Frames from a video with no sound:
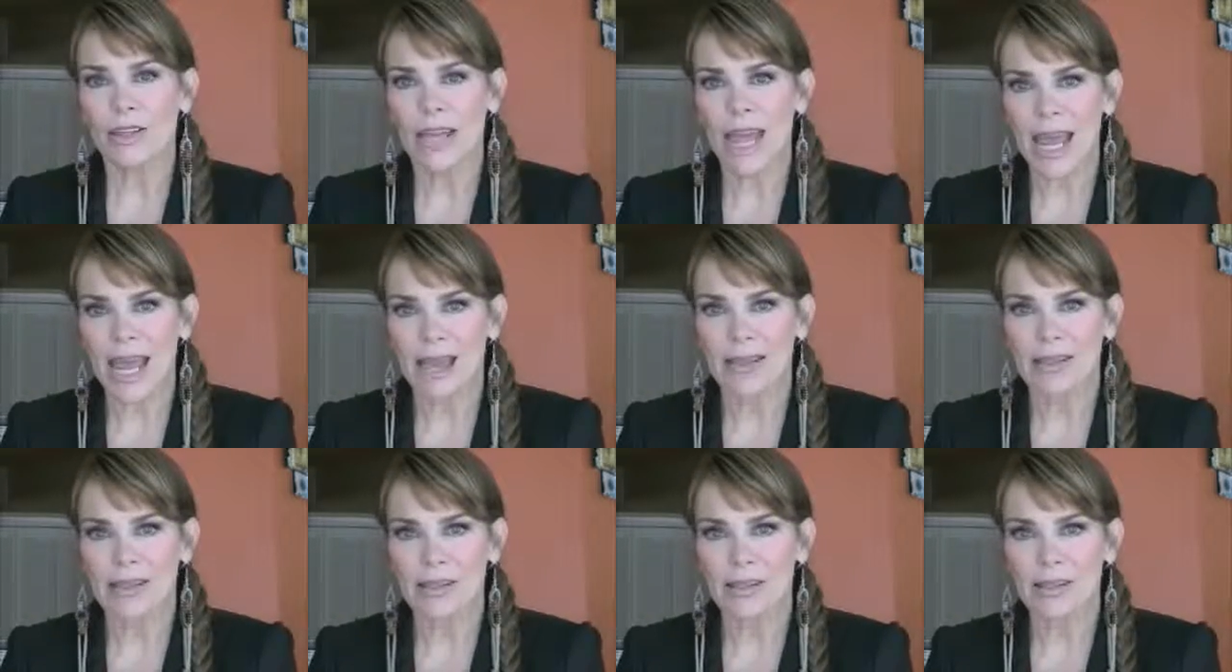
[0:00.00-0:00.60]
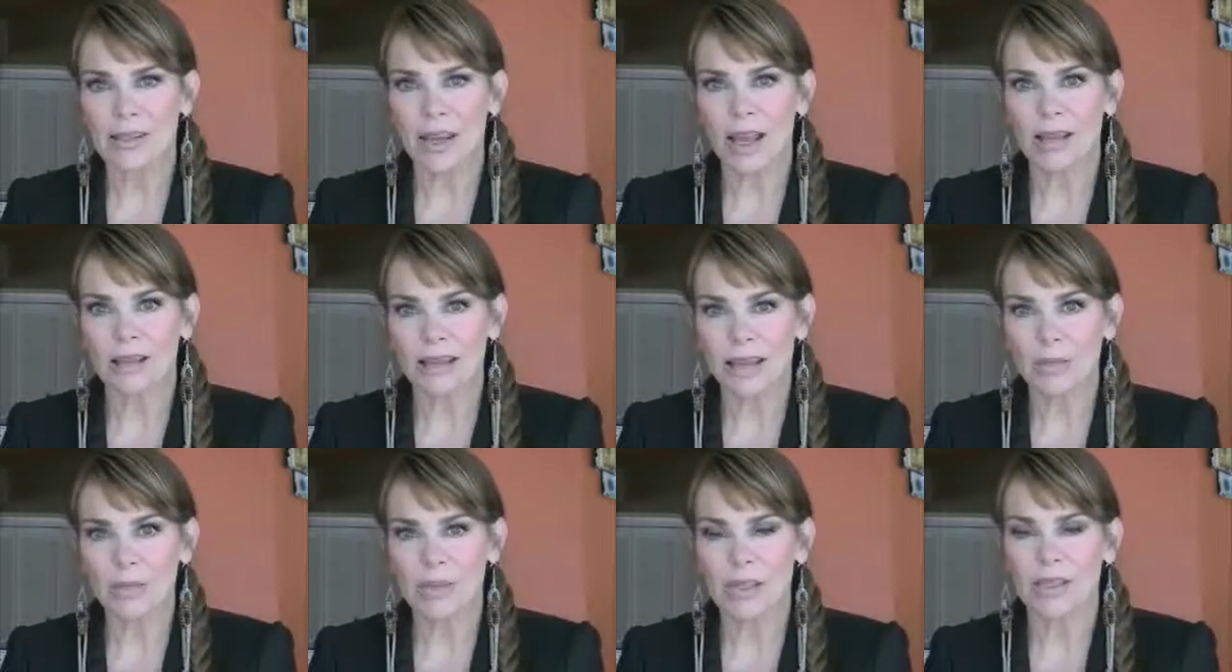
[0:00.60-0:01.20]
test, a
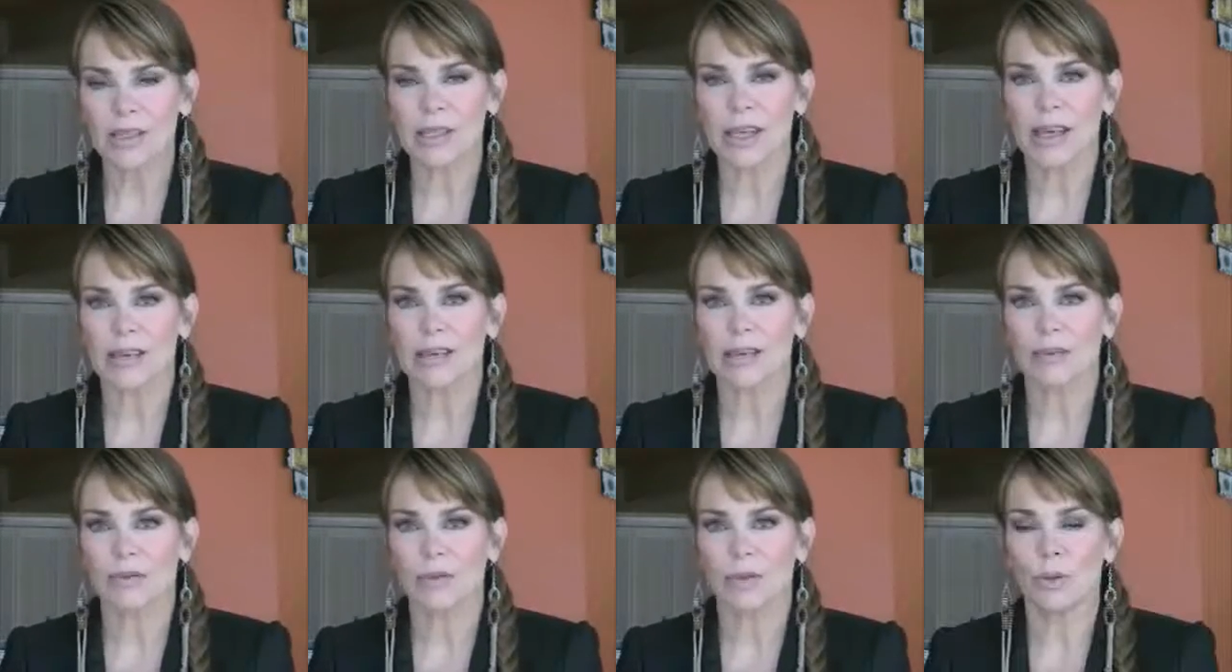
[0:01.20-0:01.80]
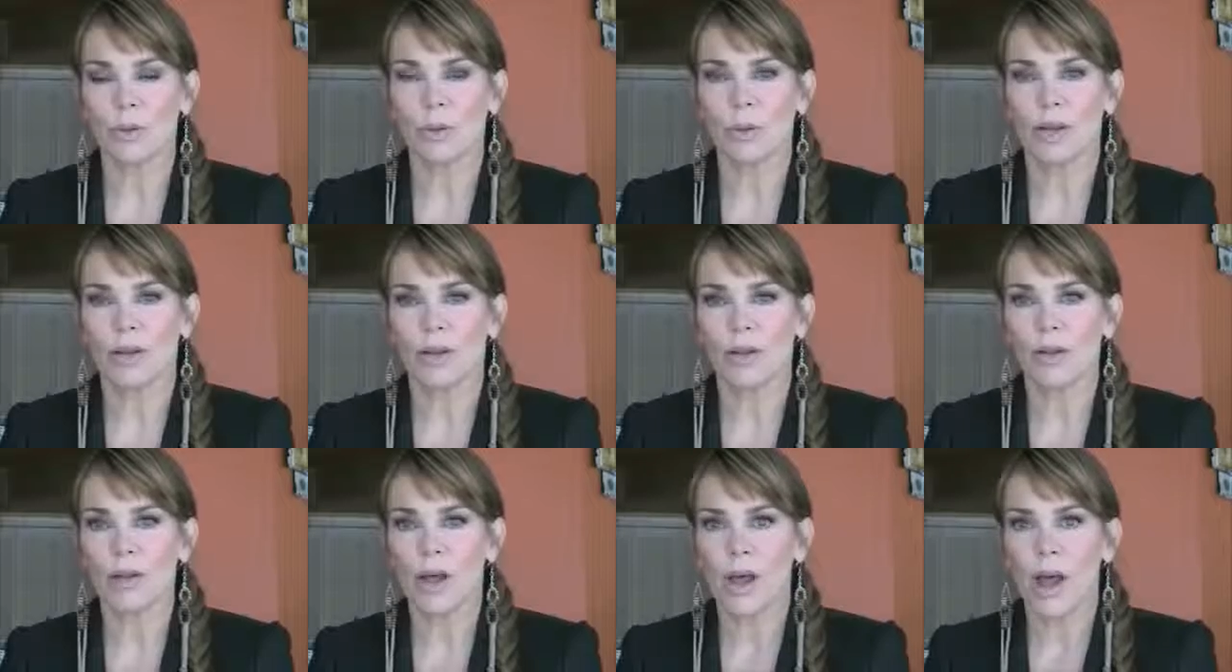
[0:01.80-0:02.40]
litmus test, if you
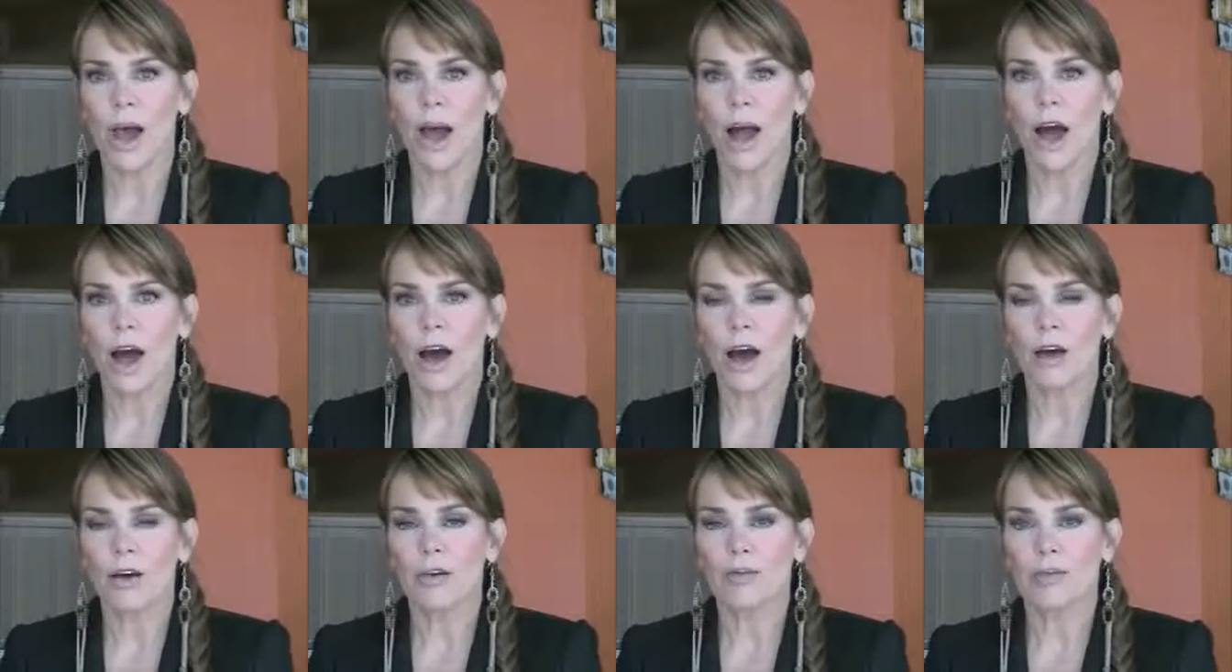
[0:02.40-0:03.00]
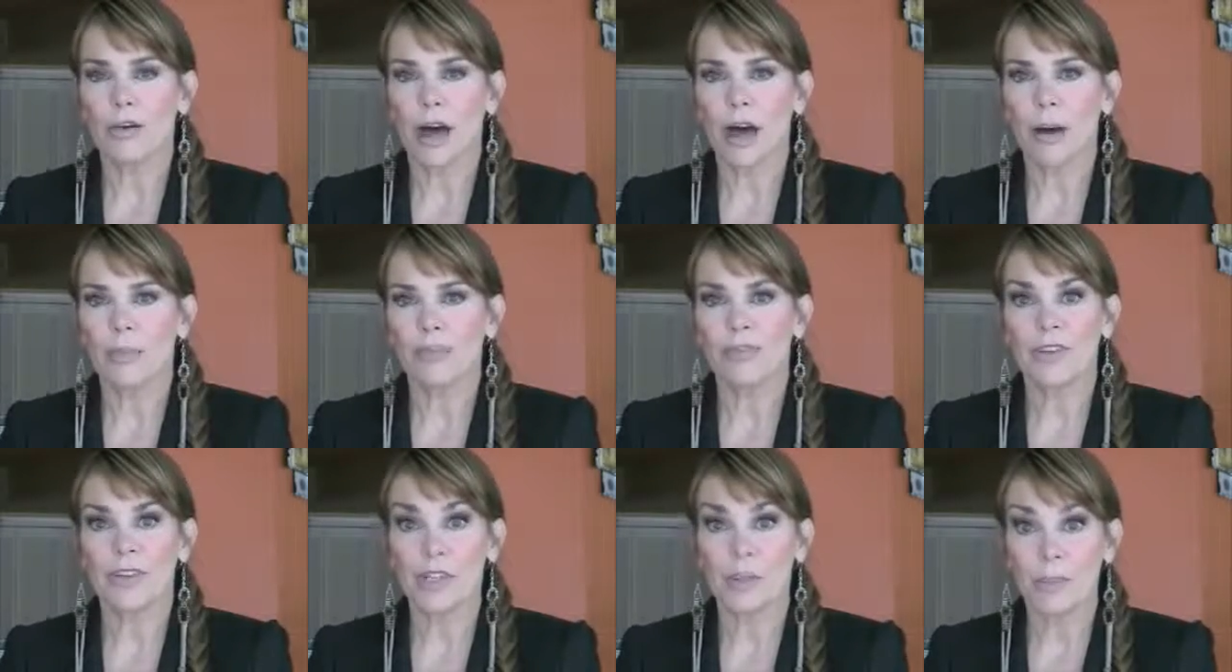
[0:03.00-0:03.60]
will, of
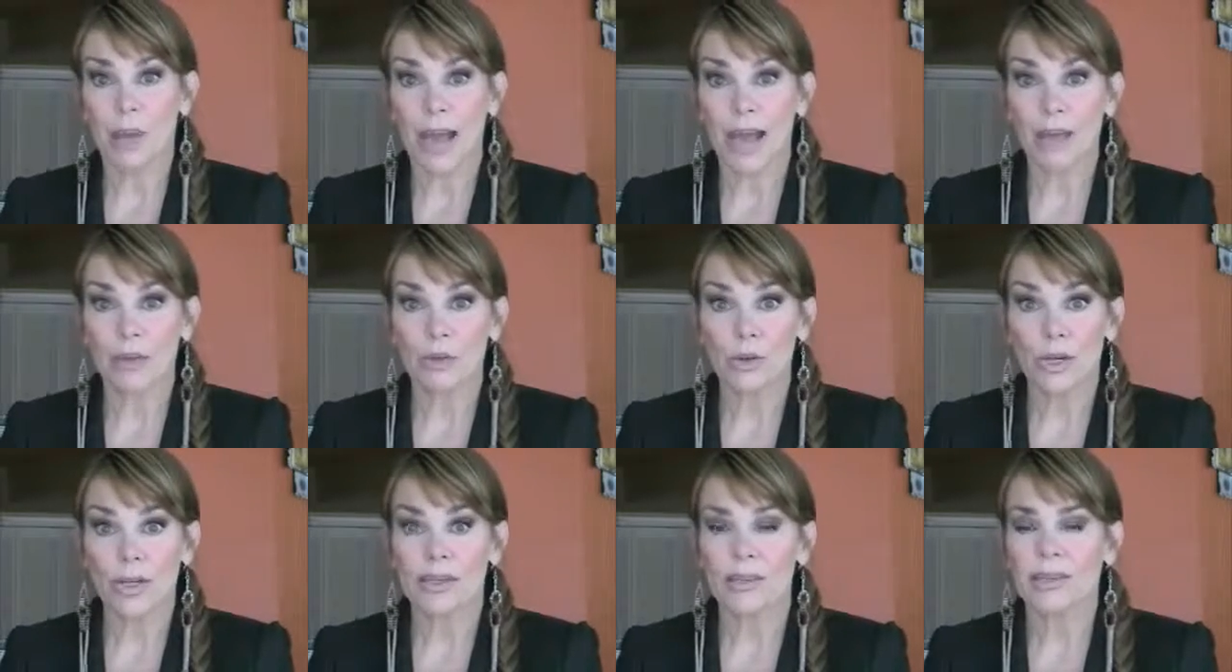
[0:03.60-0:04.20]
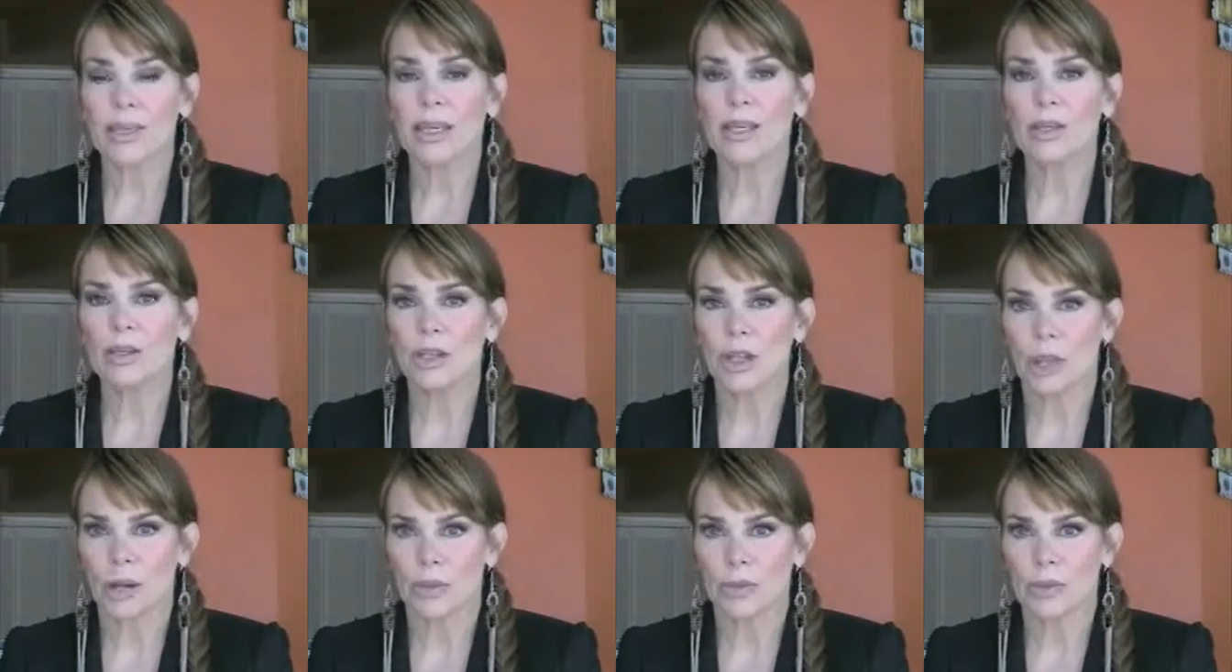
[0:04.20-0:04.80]
Fitzpatrick skin
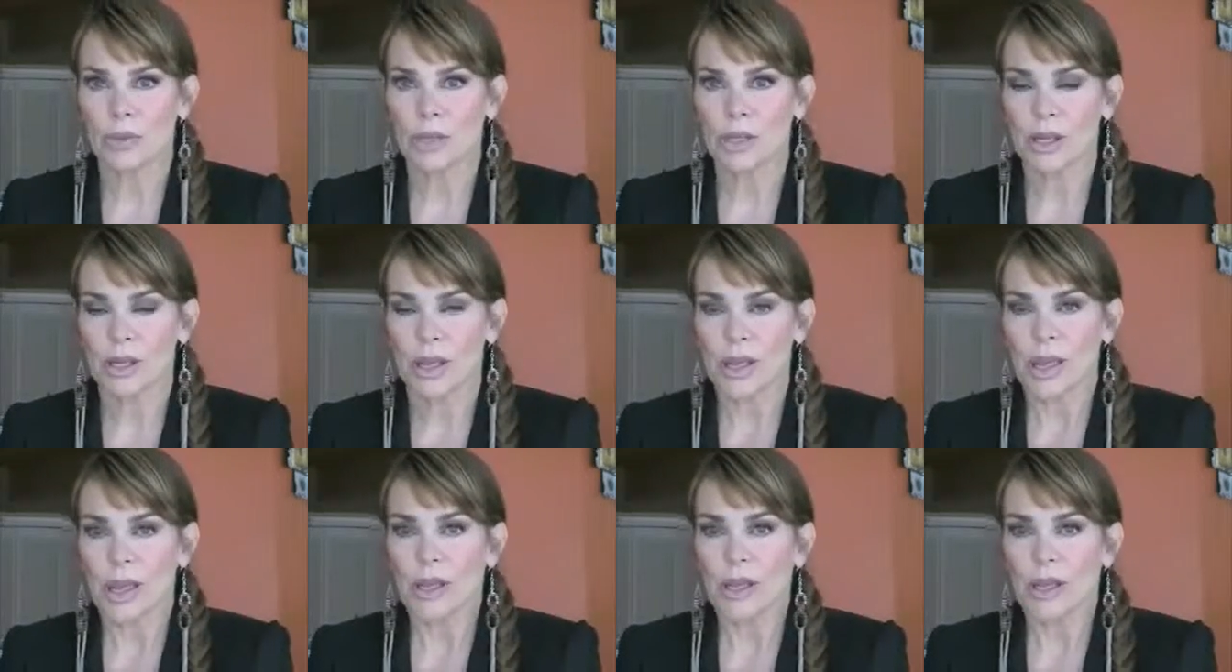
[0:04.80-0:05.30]
tones.